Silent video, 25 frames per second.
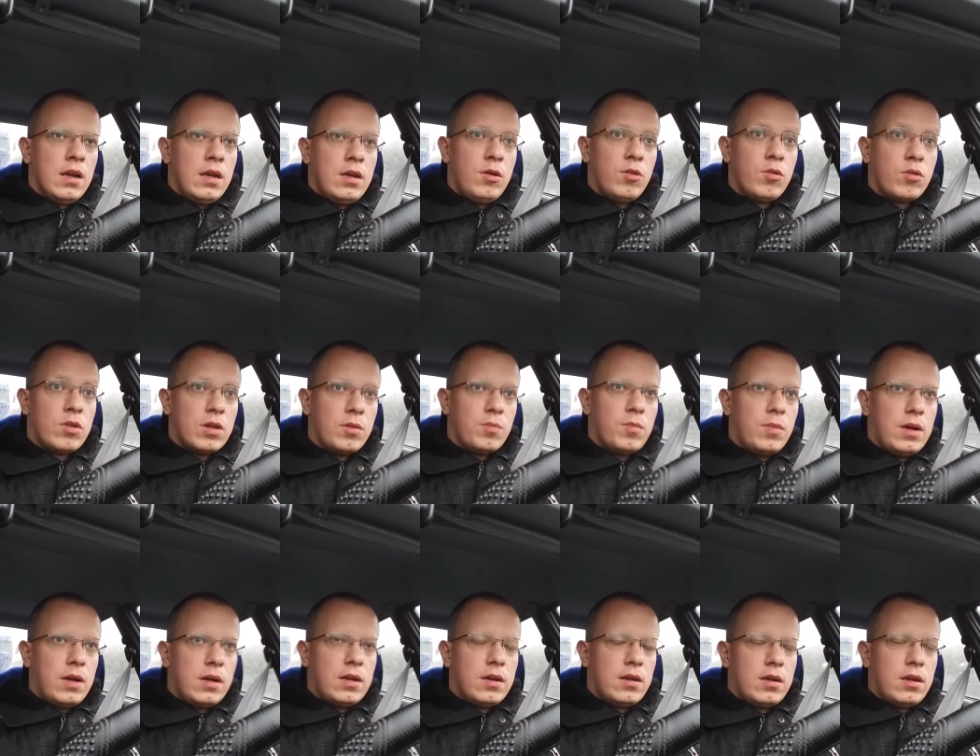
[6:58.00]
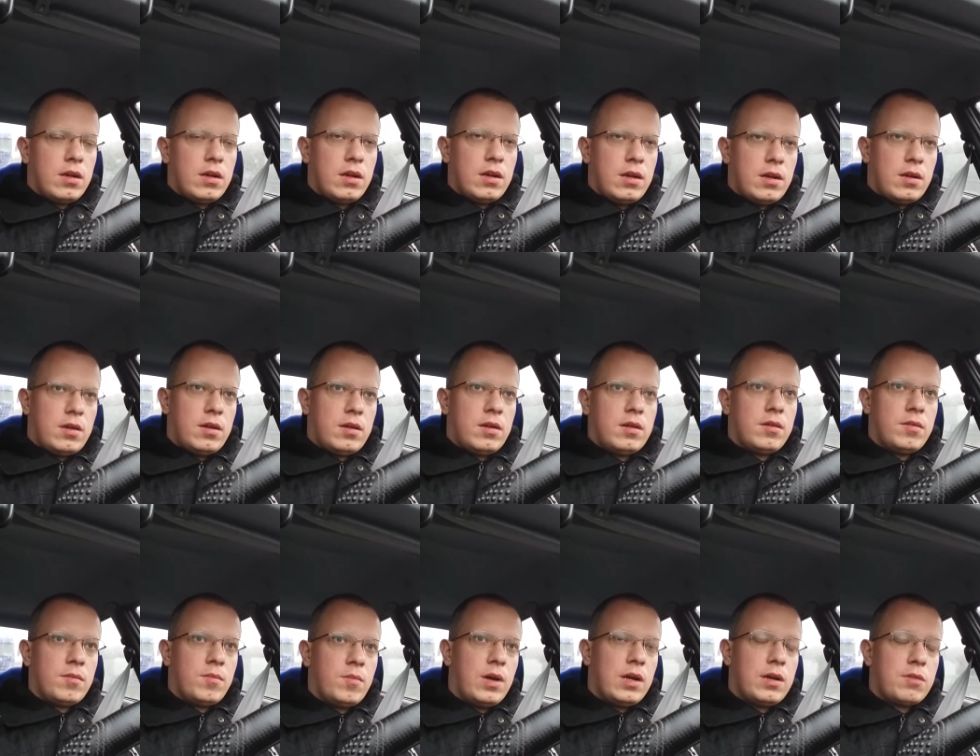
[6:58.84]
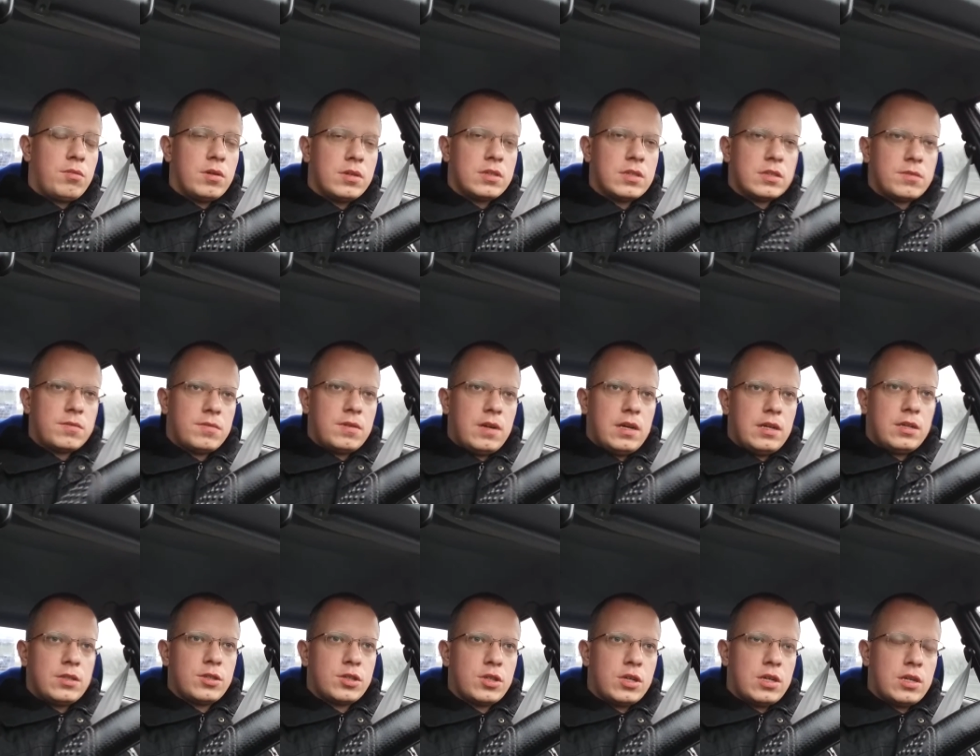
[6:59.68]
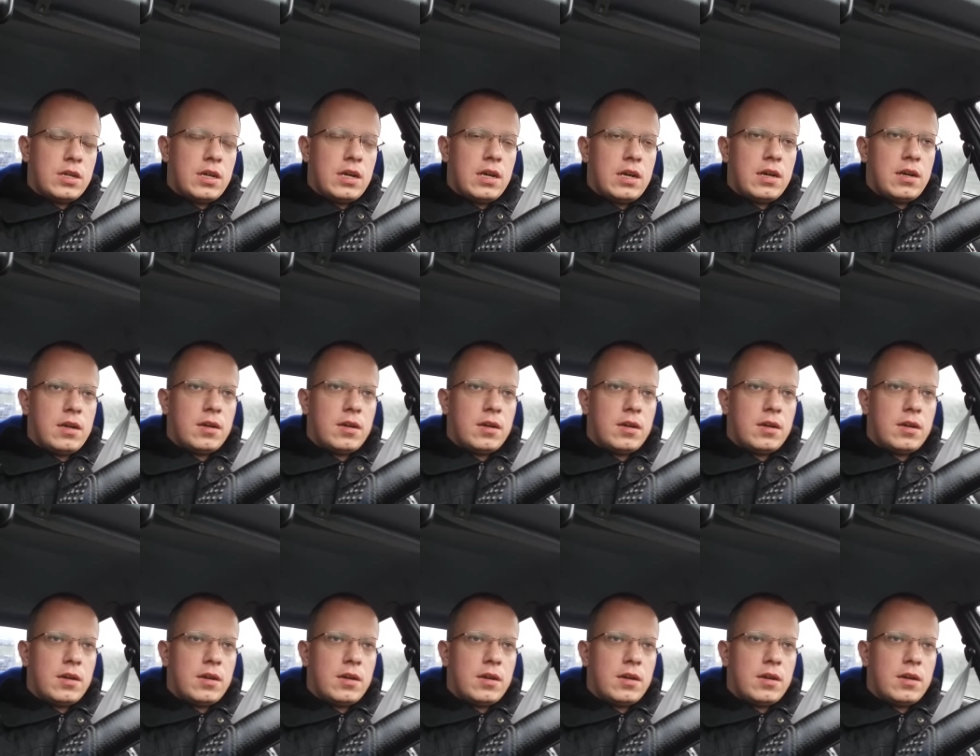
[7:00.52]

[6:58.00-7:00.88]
You can make reservation